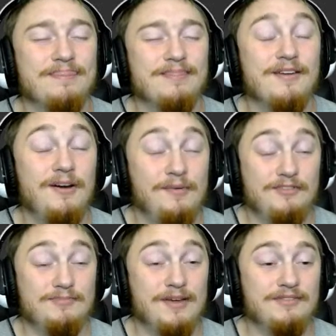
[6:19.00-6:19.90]

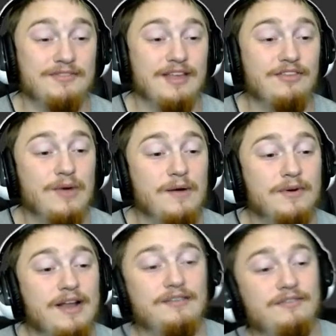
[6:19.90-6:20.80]
Charisma. So that's why we're
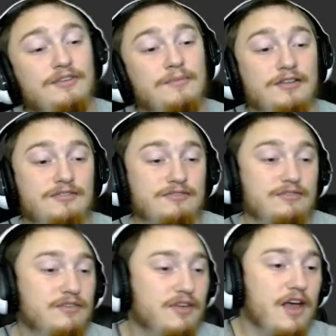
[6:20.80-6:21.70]
getting so much.
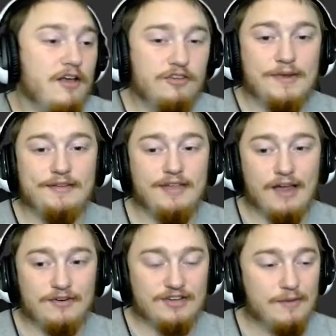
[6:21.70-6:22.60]
So basically
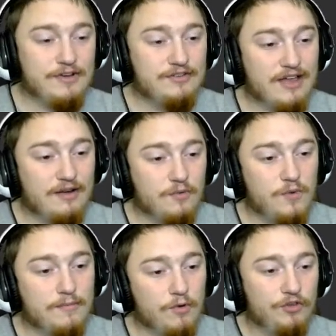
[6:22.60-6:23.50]
every time we do that,
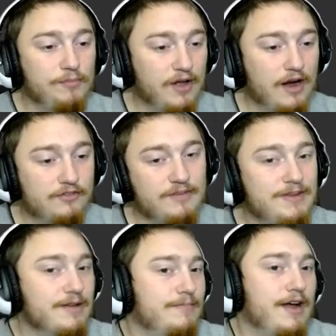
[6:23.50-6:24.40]
we multiply our
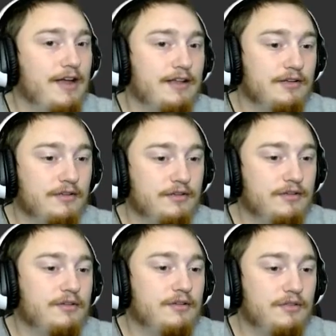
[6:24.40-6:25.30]
CPM by
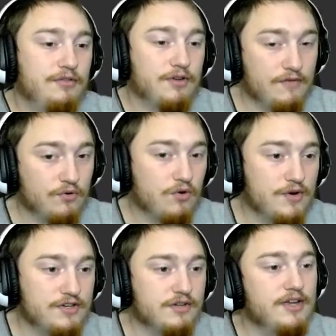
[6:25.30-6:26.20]
34
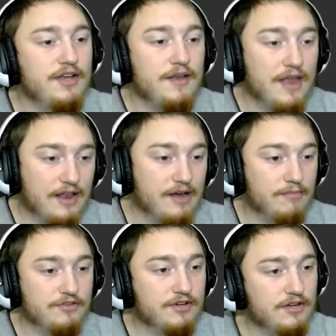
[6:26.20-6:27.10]
quintillion, and that number
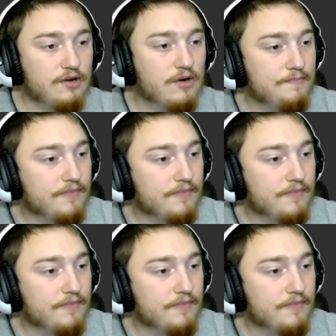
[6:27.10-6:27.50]
is going to go up.